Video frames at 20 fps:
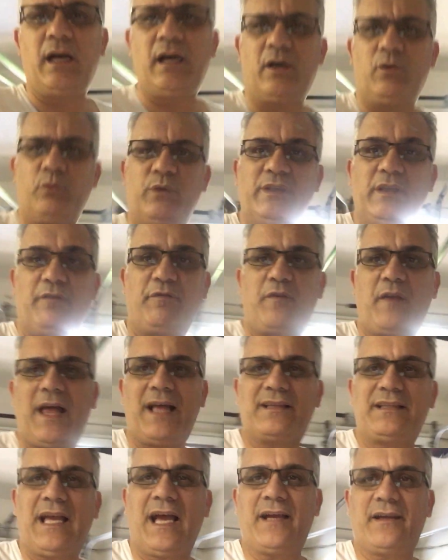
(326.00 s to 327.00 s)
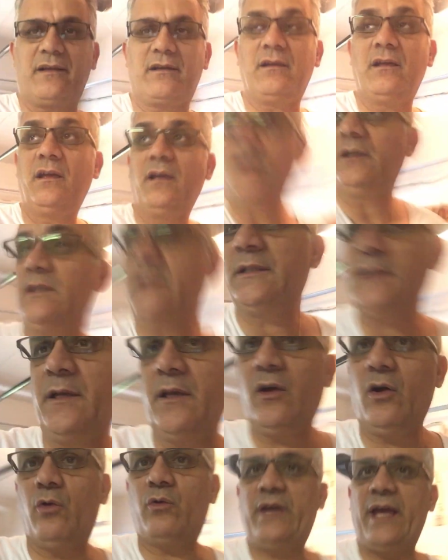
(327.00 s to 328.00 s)
uh, with a flat tire,
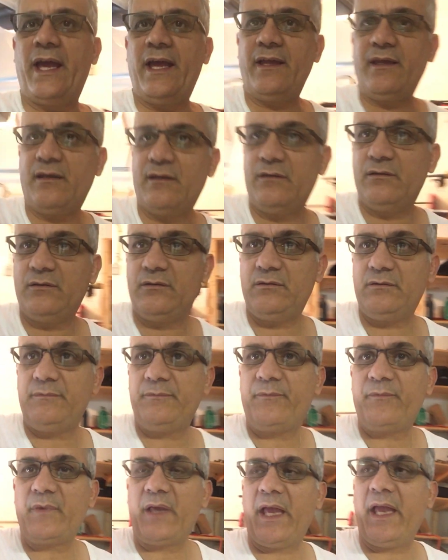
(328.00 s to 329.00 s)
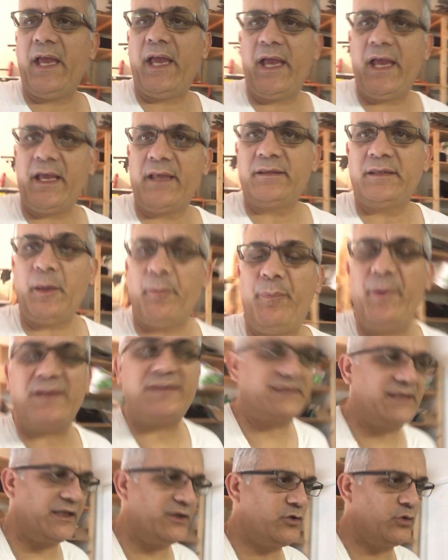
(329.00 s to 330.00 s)
okay? And the
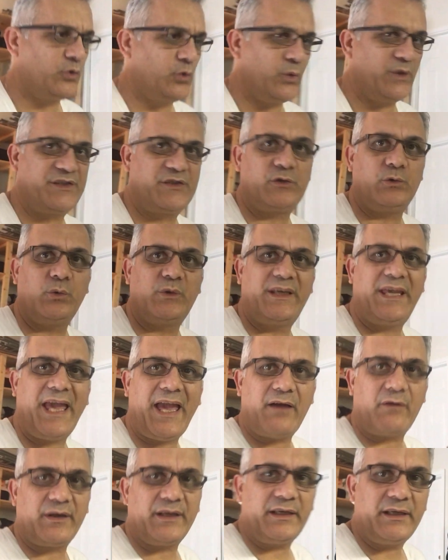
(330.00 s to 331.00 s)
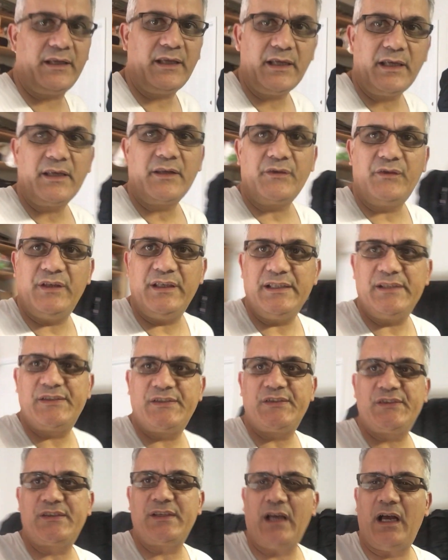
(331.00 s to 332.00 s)
best thing to do is to carry
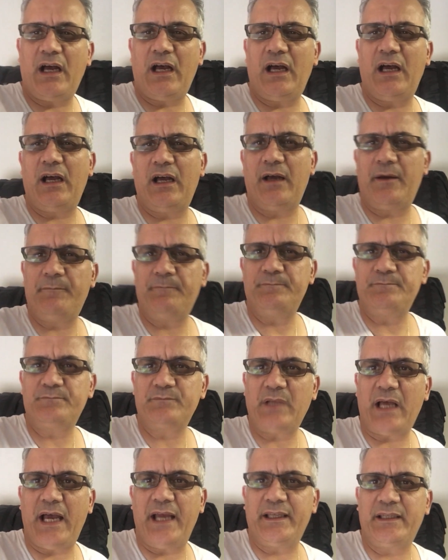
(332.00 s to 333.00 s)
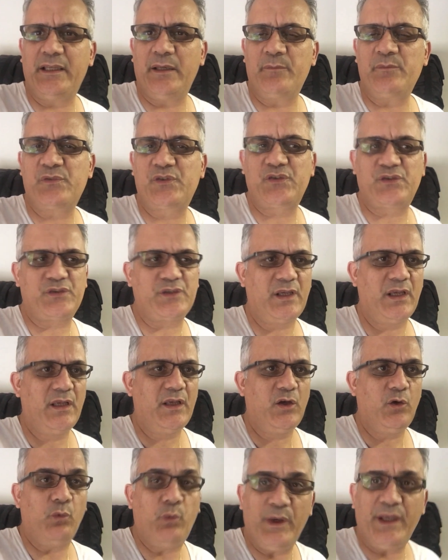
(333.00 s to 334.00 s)
these um, items
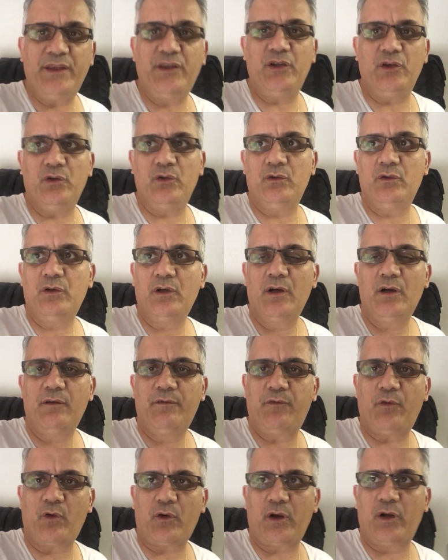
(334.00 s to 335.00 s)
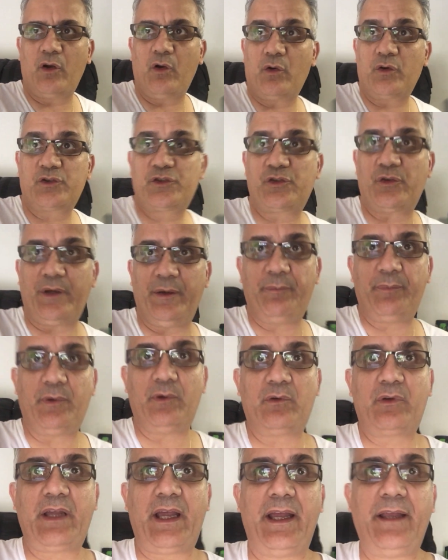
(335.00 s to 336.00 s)
with you for a long trip,
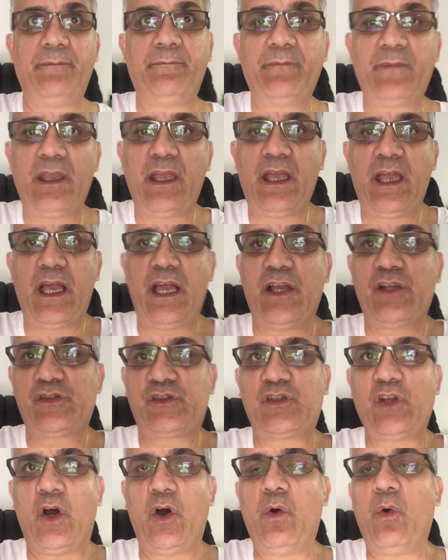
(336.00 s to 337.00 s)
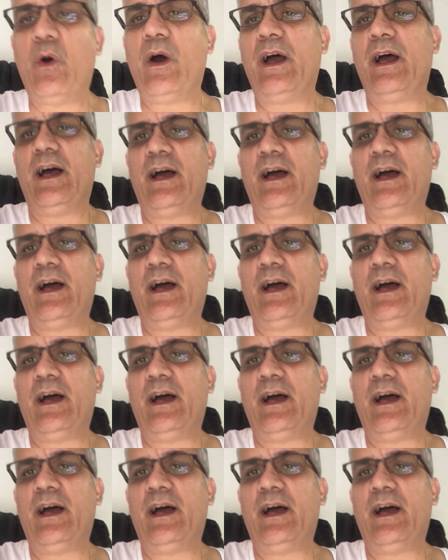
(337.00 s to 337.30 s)
okay? So